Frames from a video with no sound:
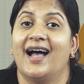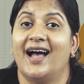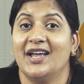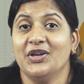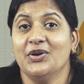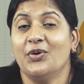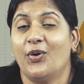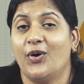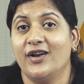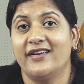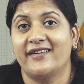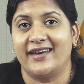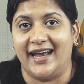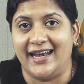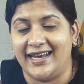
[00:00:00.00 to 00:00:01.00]
Are you all
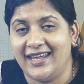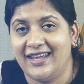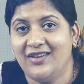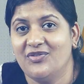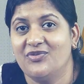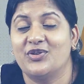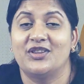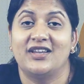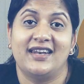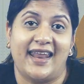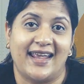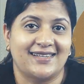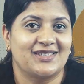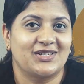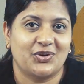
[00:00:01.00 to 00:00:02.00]
ready for the
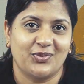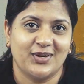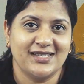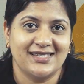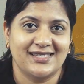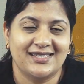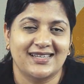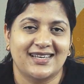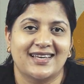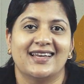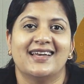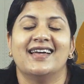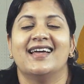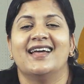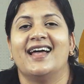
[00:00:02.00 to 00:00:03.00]
next quiz?
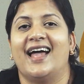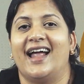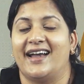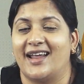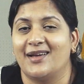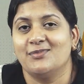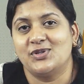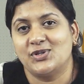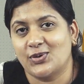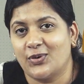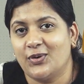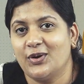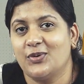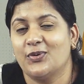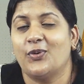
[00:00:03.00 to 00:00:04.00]
And I'm
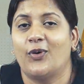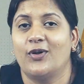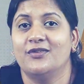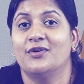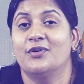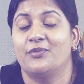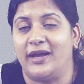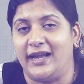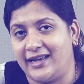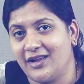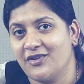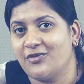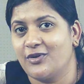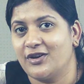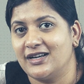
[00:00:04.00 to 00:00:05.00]
sure you all were
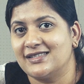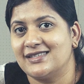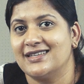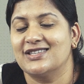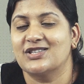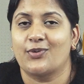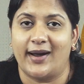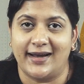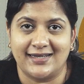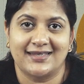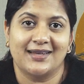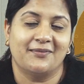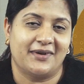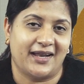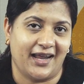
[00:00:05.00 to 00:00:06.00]
waiting for it since quite
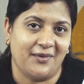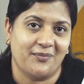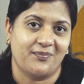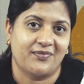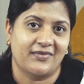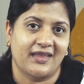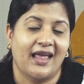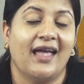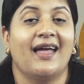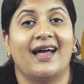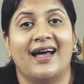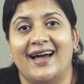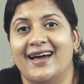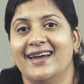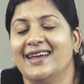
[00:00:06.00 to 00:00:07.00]
some time.
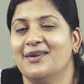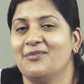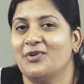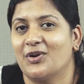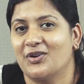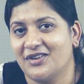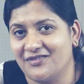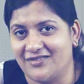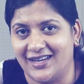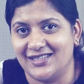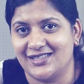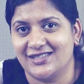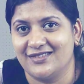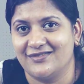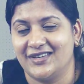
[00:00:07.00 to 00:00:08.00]
I am Dr.
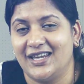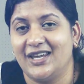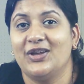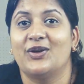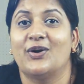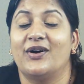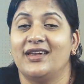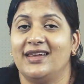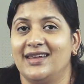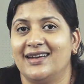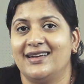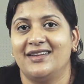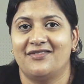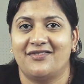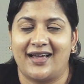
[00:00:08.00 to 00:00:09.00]
Vaishnavi, your
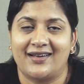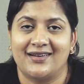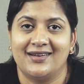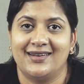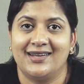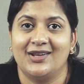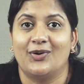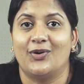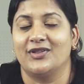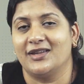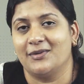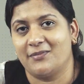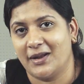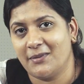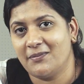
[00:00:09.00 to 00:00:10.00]
ENT faculty on
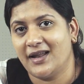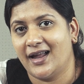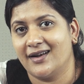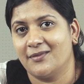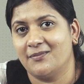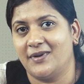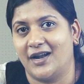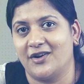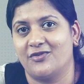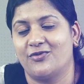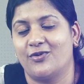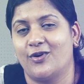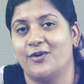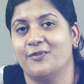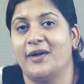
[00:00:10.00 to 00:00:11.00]
the PrepLadder
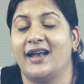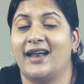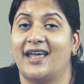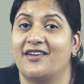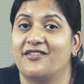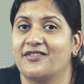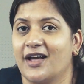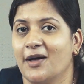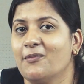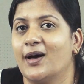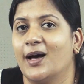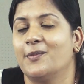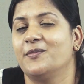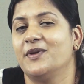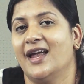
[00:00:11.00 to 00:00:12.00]
platform, and I have come
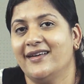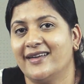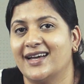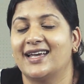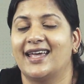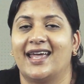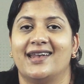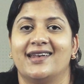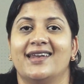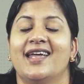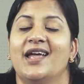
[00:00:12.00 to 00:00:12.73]
up yet again